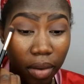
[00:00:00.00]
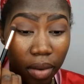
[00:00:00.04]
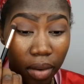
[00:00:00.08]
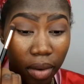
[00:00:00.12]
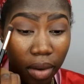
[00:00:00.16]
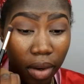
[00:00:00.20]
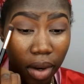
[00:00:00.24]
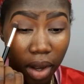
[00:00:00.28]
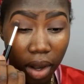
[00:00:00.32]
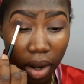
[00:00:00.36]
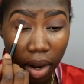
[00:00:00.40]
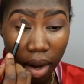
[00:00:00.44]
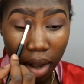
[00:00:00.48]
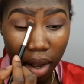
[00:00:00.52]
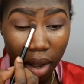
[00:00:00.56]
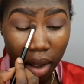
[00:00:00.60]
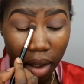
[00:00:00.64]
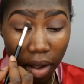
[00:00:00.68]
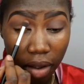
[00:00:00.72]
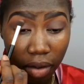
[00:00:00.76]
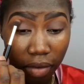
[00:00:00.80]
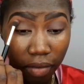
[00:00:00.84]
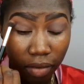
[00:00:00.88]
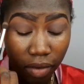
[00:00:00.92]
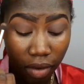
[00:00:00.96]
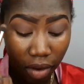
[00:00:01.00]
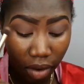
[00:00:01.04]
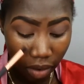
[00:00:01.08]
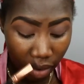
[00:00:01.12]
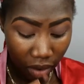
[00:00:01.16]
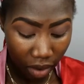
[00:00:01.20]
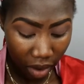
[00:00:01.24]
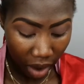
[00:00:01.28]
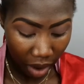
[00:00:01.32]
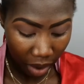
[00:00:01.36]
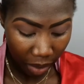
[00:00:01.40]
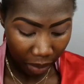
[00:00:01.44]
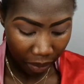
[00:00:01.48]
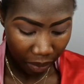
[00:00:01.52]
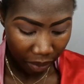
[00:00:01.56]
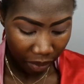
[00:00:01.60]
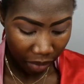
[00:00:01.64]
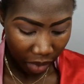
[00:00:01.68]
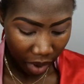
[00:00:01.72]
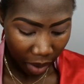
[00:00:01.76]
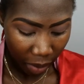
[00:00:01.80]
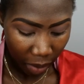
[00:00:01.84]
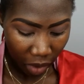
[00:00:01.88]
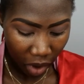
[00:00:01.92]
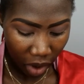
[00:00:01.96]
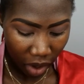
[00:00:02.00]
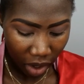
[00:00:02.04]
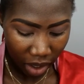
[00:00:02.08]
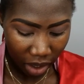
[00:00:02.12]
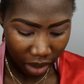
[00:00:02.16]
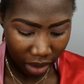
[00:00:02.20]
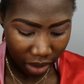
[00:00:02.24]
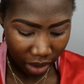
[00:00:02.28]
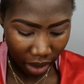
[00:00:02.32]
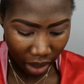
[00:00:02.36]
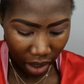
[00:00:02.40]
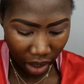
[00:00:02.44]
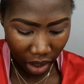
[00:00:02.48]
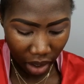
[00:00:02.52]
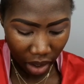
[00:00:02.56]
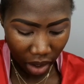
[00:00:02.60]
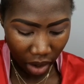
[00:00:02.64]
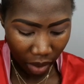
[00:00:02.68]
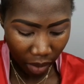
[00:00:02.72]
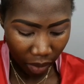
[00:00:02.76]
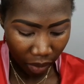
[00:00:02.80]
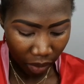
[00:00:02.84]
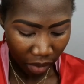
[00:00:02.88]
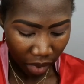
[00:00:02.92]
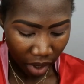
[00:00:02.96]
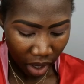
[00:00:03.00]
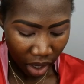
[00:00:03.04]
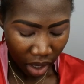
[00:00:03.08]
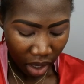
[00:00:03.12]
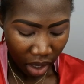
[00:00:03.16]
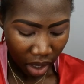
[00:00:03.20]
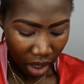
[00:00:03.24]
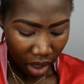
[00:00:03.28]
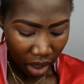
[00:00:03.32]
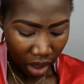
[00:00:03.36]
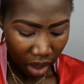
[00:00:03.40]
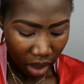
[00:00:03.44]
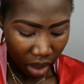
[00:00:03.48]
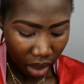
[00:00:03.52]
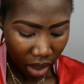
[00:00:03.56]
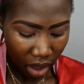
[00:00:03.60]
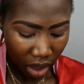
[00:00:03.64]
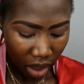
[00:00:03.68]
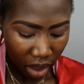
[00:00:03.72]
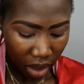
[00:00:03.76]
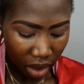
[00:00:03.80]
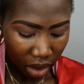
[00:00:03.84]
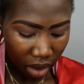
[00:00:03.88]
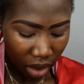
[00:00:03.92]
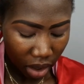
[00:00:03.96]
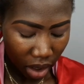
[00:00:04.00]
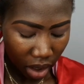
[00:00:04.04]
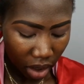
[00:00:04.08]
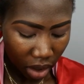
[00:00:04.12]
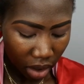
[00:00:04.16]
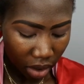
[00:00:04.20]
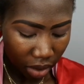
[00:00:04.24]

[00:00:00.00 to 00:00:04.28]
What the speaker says: So now that I have done that, I'm gonna take this